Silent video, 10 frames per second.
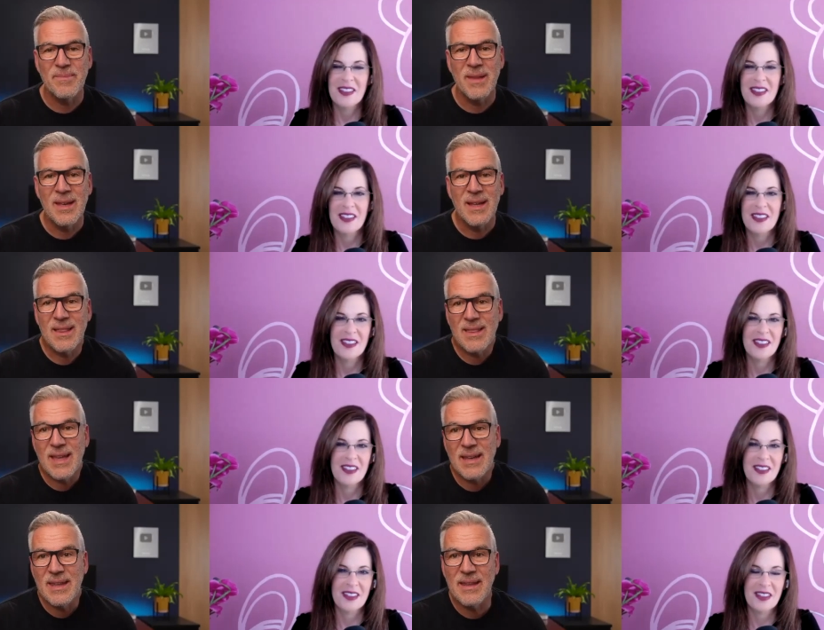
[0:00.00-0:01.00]
Speaker 1: them,
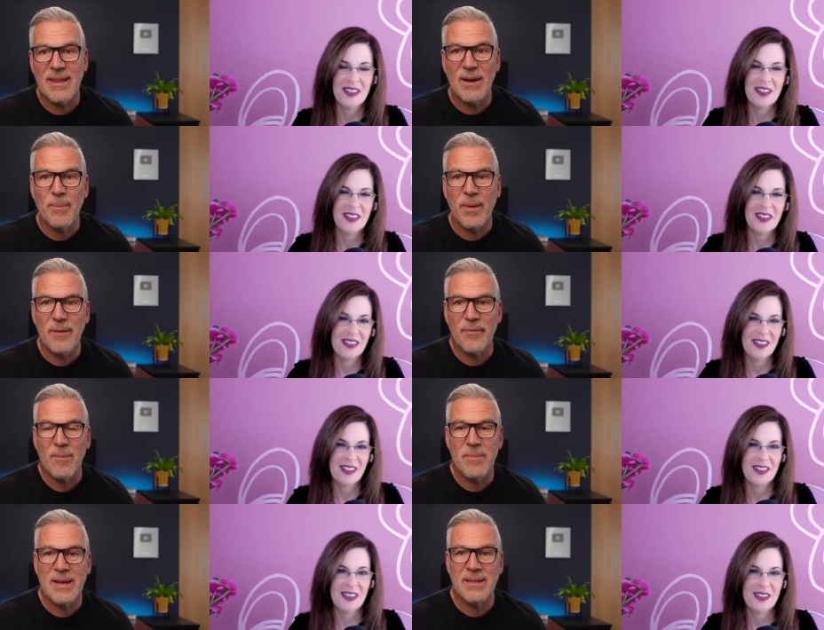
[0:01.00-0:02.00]
then they'll buy
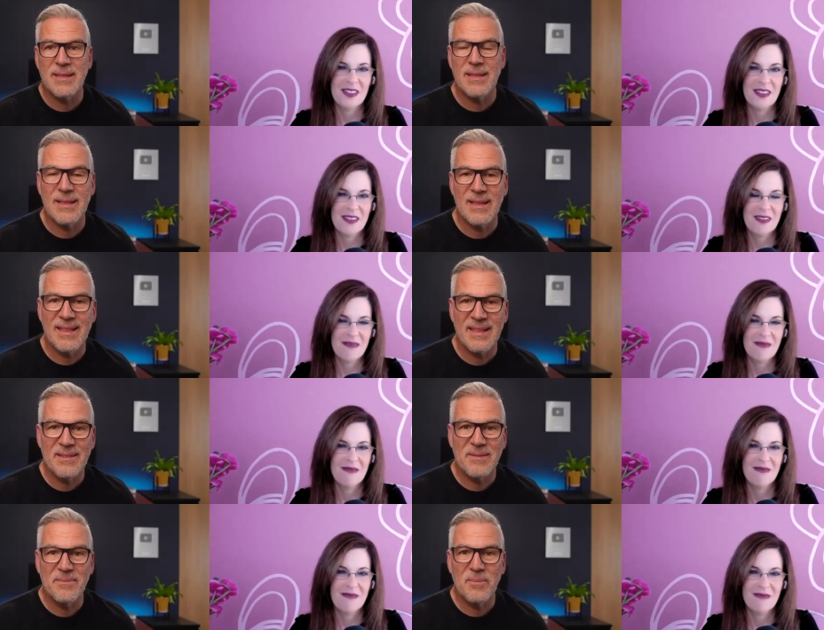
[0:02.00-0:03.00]
from me
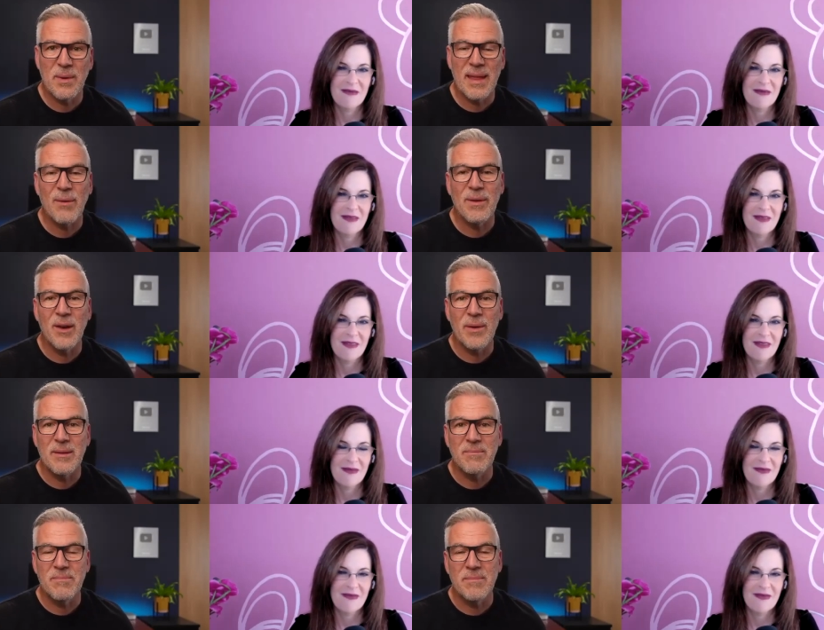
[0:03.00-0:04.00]
without
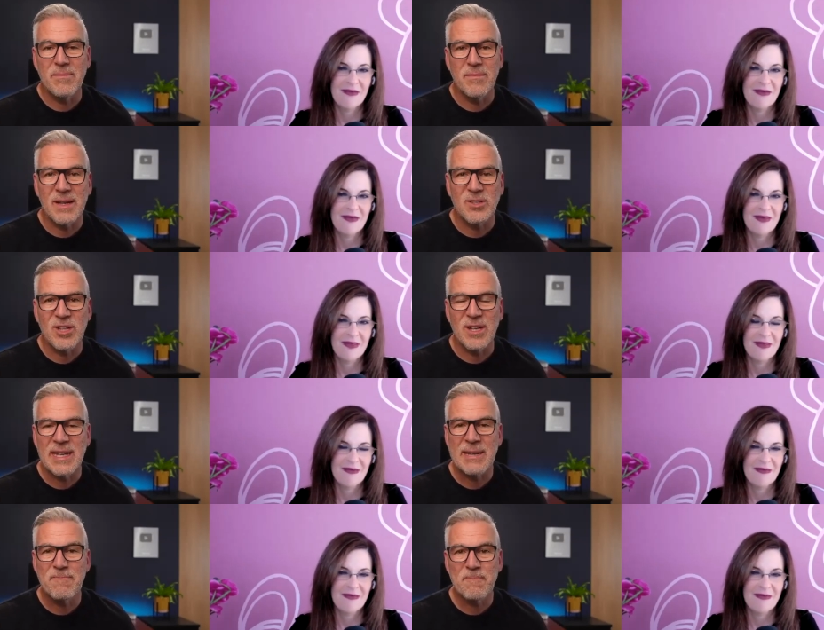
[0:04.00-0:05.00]
knowing my
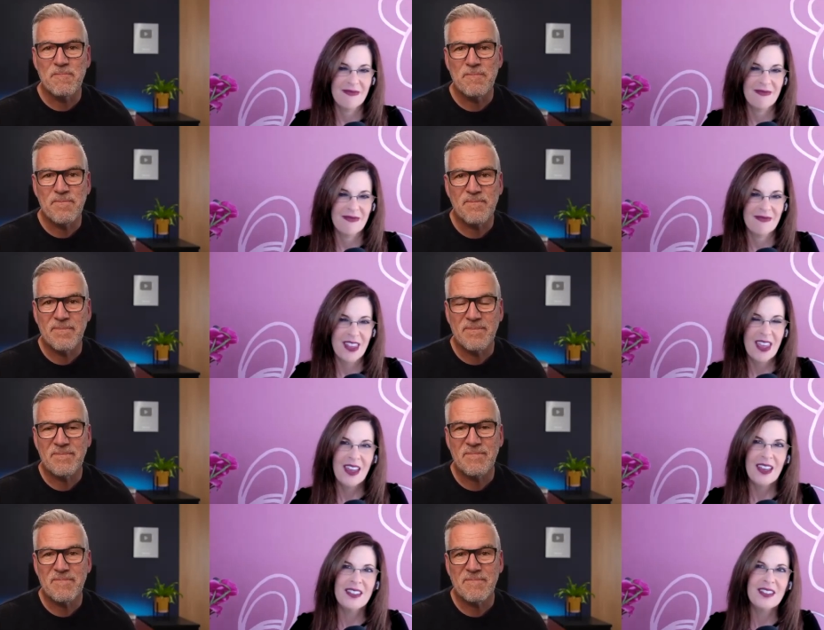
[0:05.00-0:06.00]
journey.
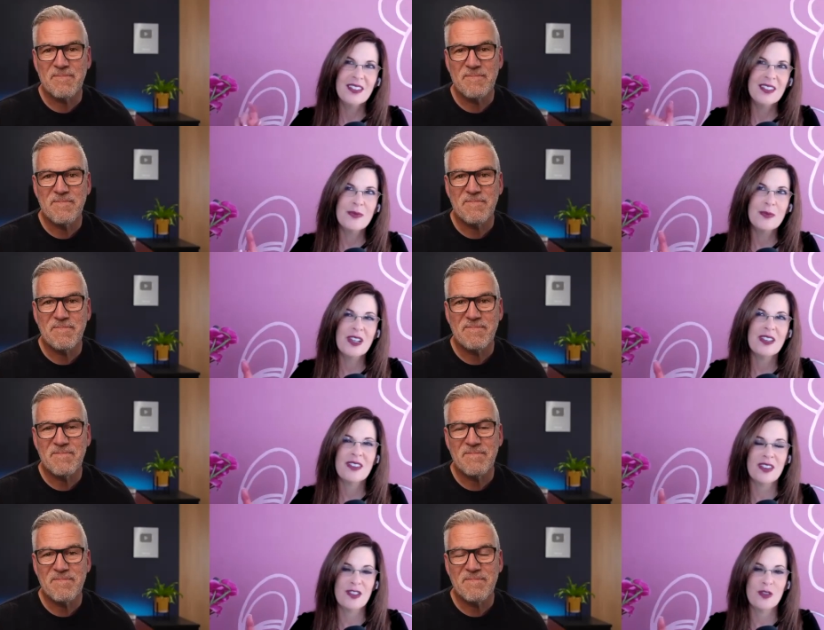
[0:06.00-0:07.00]
Speaker 2: It still seems like
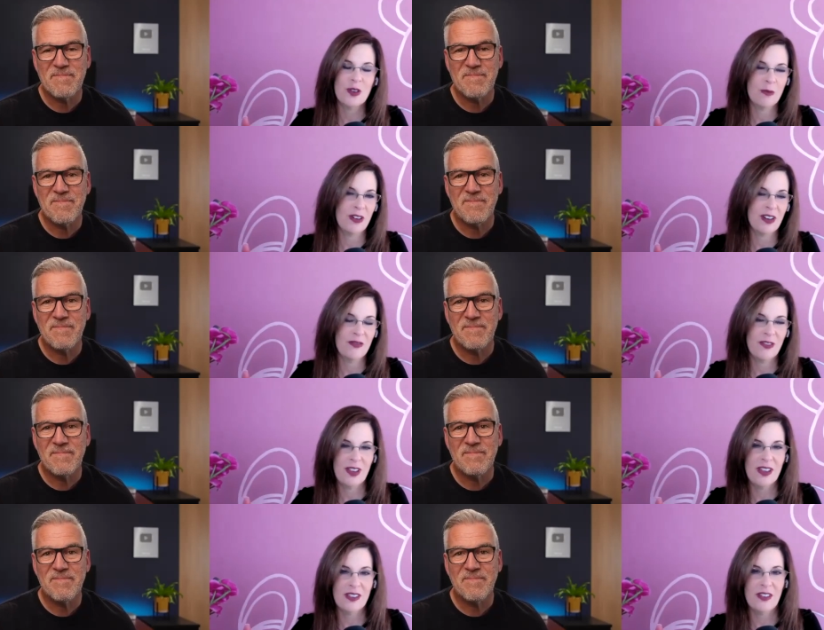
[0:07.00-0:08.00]
it's the StoryBrand
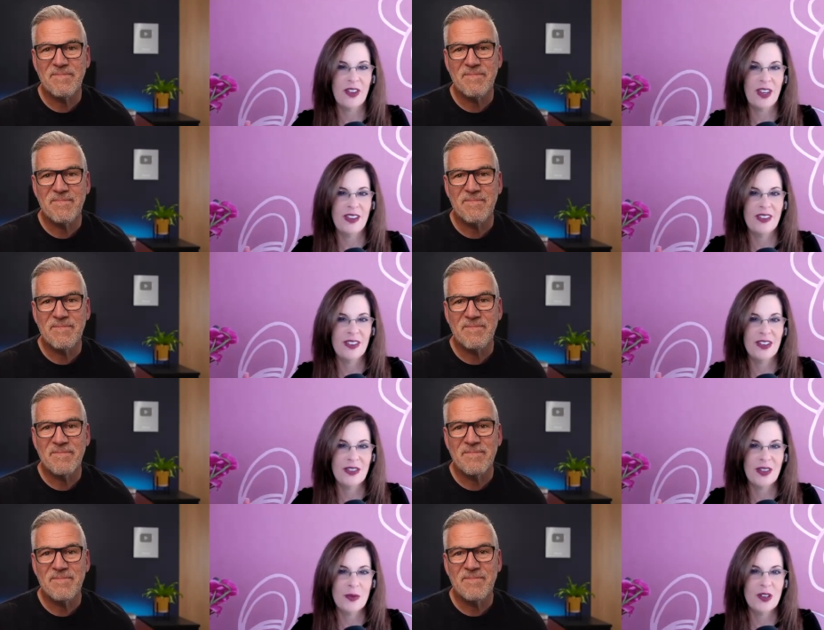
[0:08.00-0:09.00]
philosophy, you
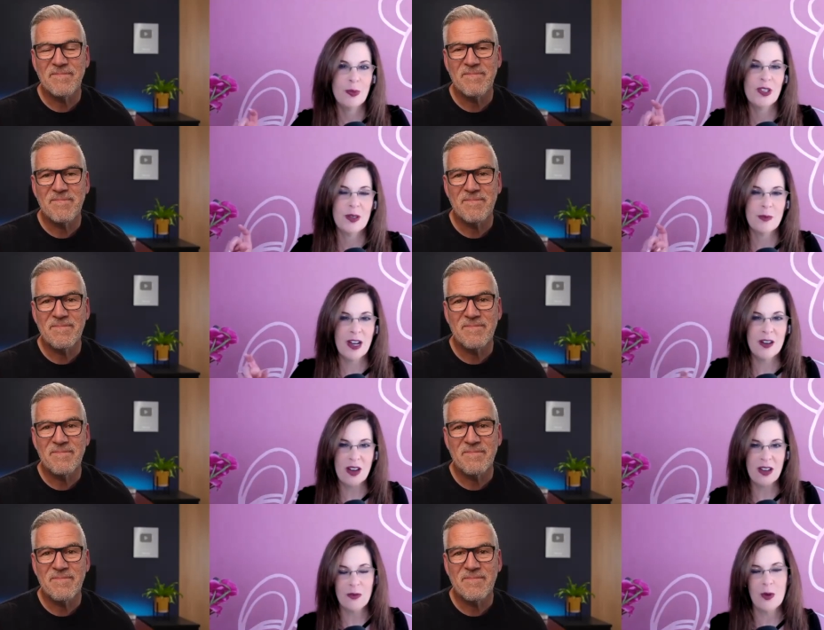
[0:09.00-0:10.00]
know, that would play
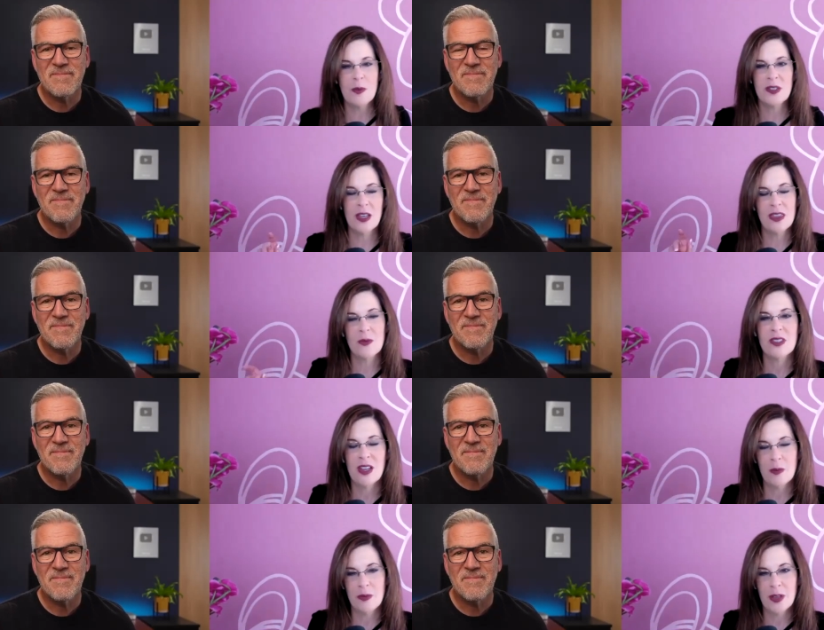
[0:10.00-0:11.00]
out on a website that would
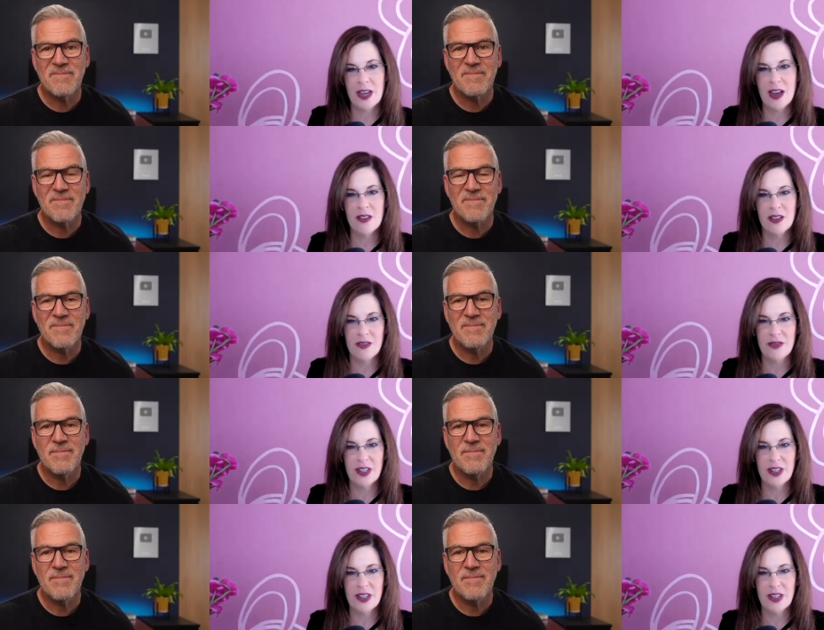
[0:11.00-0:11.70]
say play out in a